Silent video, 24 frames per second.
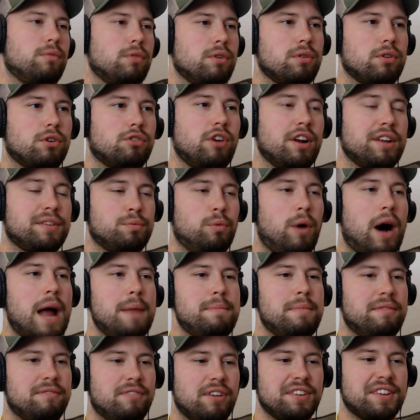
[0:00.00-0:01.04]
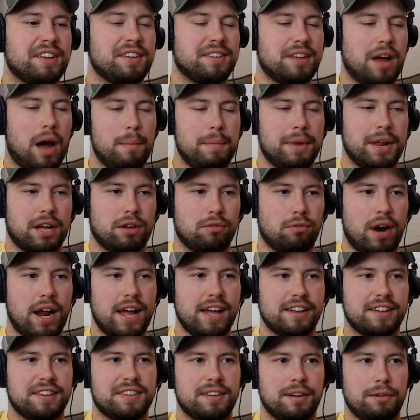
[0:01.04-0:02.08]
Chris Weidman versus Dominic
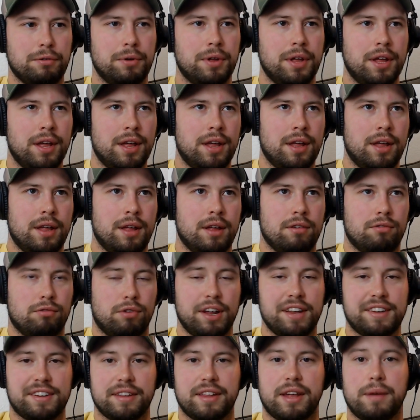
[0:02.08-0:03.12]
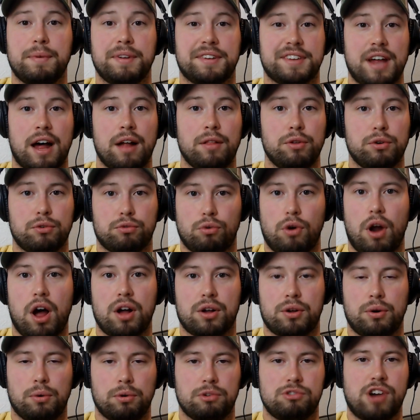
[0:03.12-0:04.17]
Reyes. So recently we saw Luke
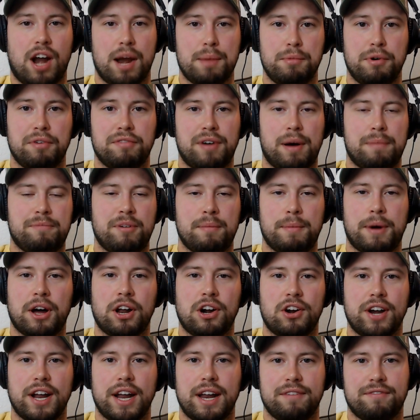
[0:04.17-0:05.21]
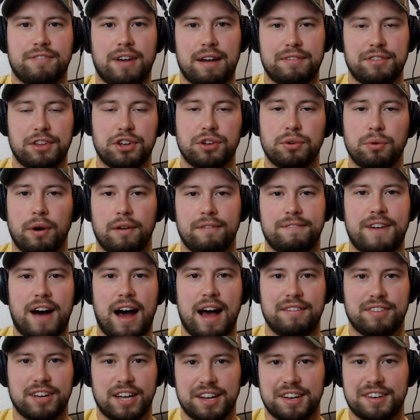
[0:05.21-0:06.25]
Rockhold try to move up from 185 to
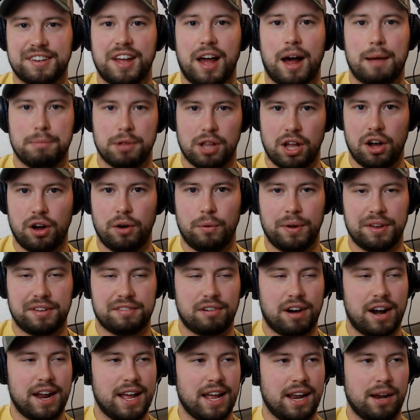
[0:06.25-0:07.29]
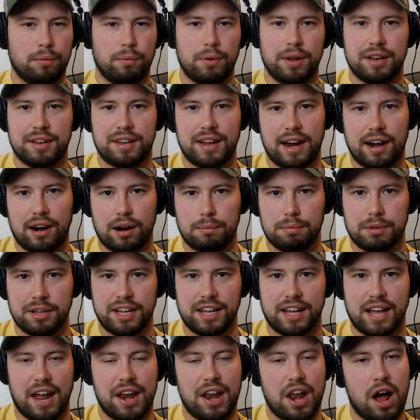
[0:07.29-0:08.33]
205 against Jan Blachowicz, right? And it went terribly. He
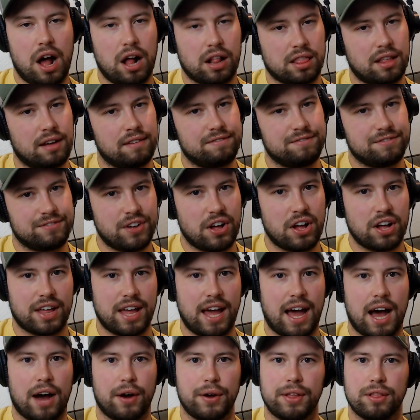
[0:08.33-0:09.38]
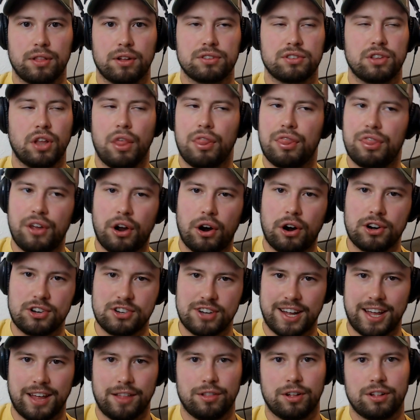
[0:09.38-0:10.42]
got knocked the fuck out. He looked
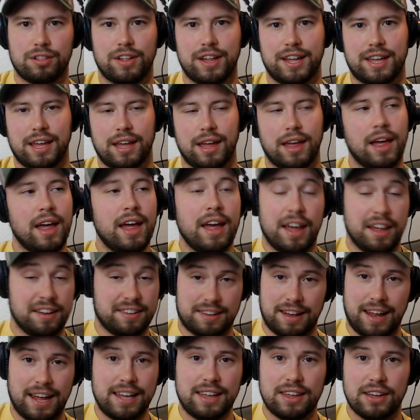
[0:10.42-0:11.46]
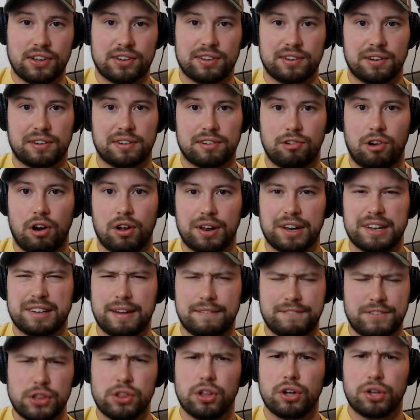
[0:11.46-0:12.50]
lethargic. He looked like his leg kicks looked strong and
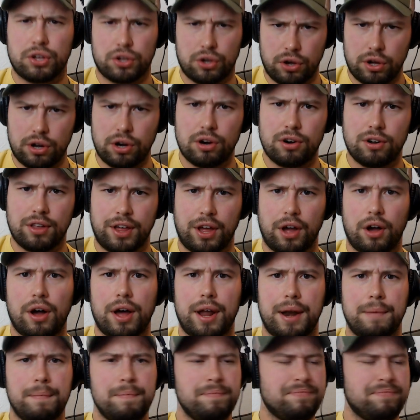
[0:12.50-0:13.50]
stuff. He looked good early on,